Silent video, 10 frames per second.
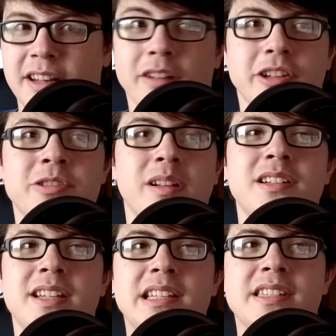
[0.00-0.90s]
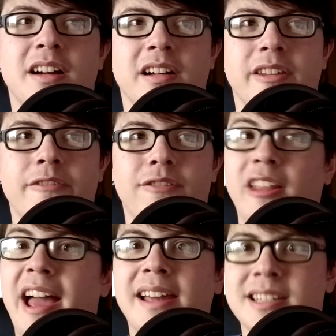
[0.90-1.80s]
The trilogies are the
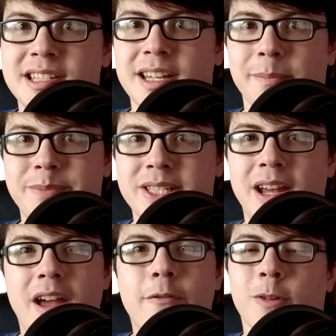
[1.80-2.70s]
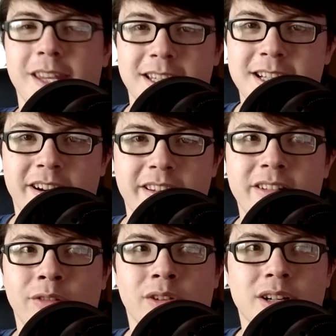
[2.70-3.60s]
flagships for the entire
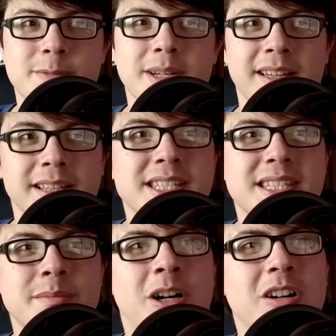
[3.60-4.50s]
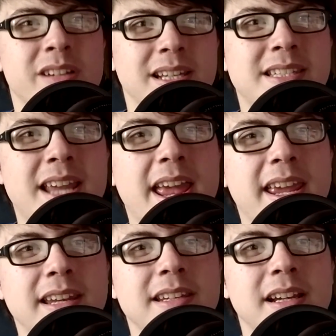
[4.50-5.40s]
universe, but telling a small, contained